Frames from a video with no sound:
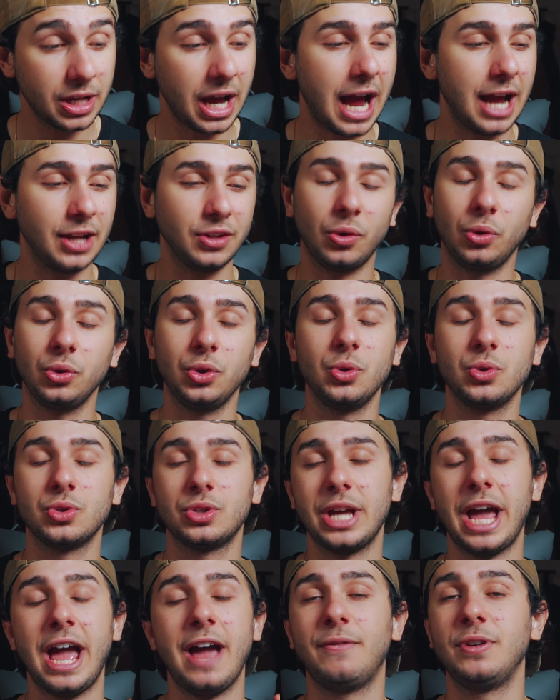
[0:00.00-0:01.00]
I don't
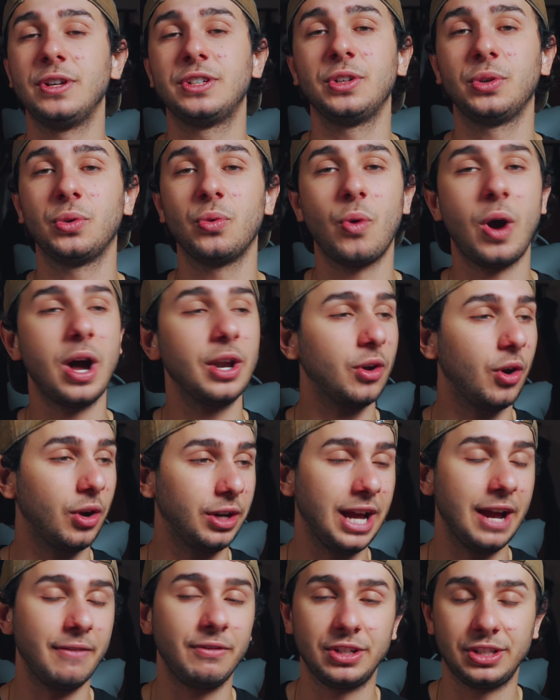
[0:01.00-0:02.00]
use every single one
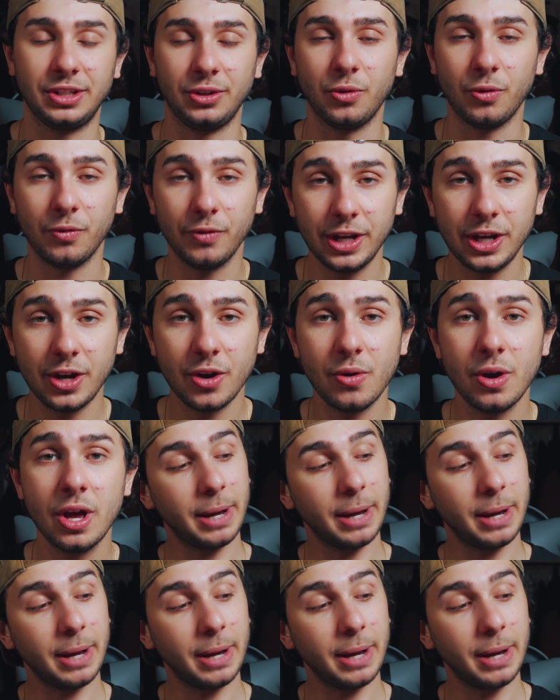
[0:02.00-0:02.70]
on every single video,